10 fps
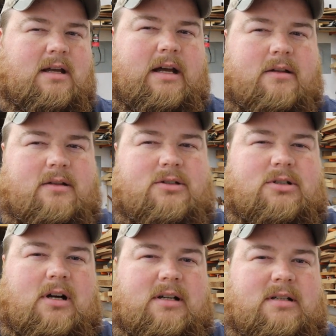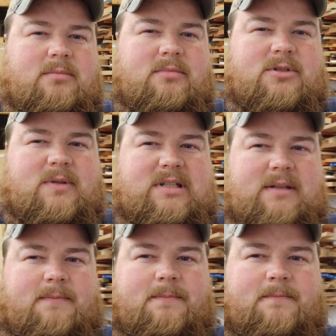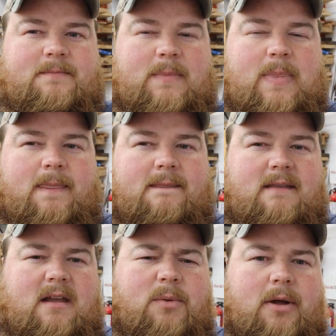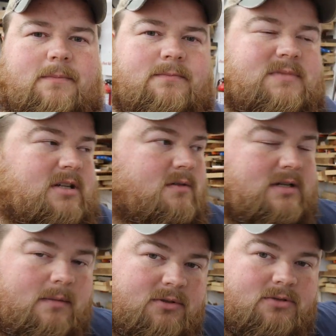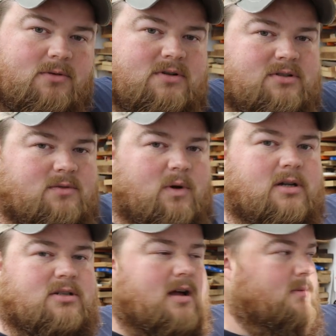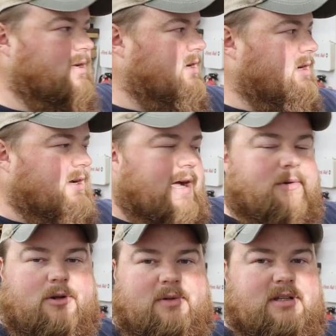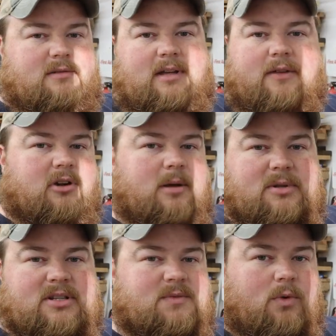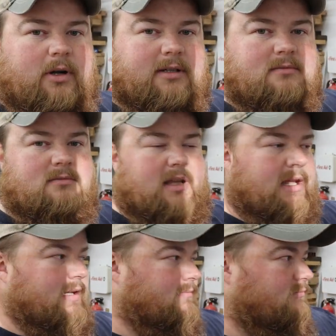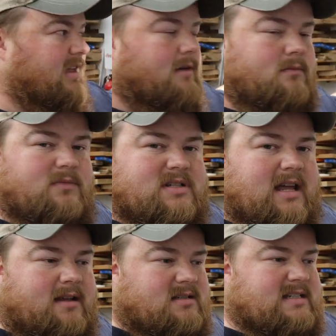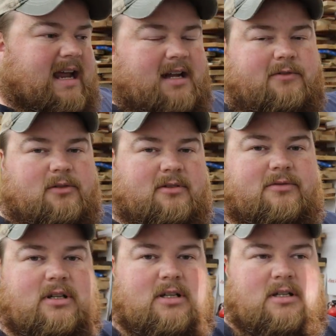out of the shot. Twist it. There we go. So double doors to the workshop. I would only ever come in this one. And that one was like stacked full of